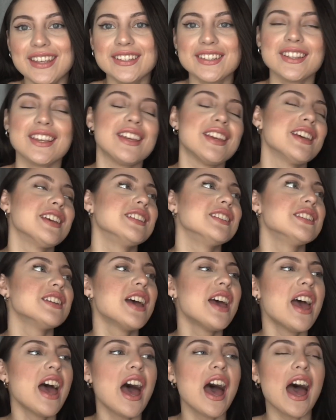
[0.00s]
and
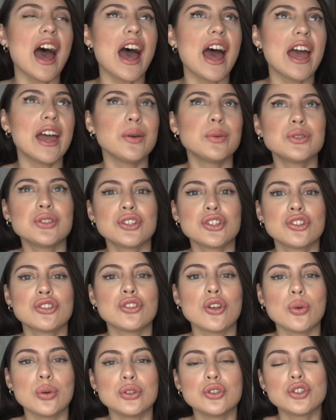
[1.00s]
I was just
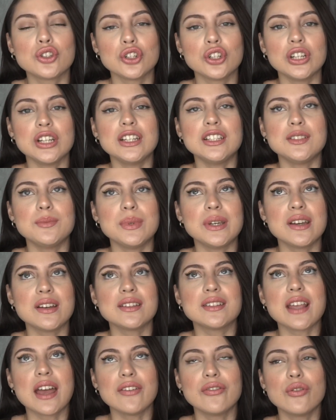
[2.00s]
so intrigued
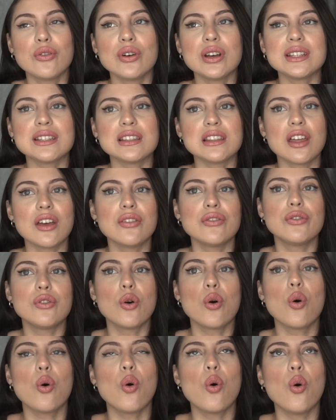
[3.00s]
because I've always loved
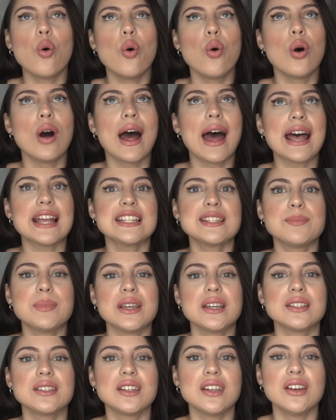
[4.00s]
the whole
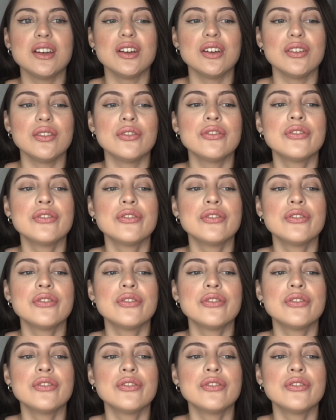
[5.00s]
aspect of,